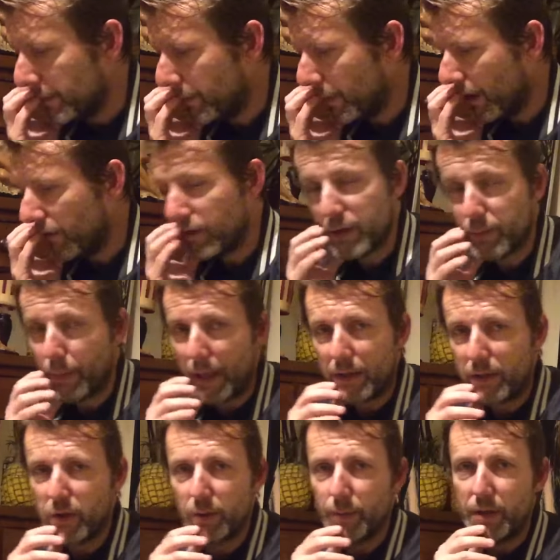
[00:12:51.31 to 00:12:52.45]
But I've listened back
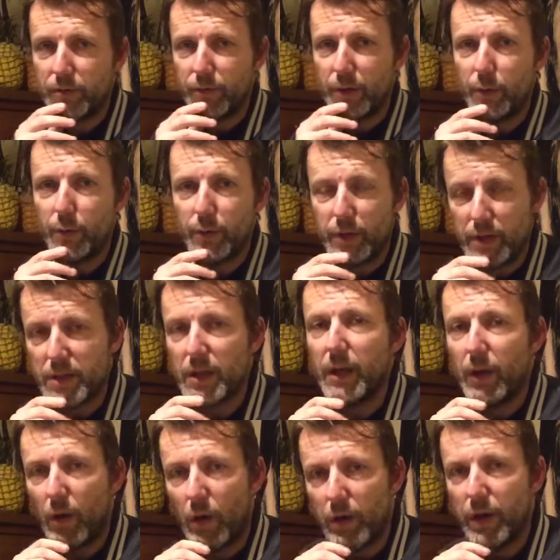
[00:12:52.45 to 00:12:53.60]
to some of these recordings
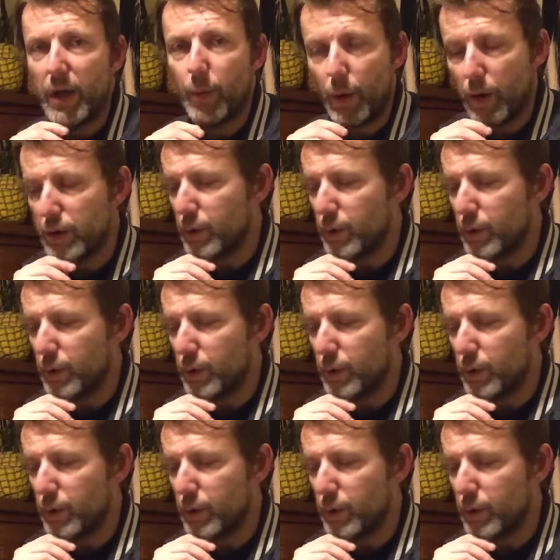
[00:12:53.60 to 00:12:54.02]
and I know I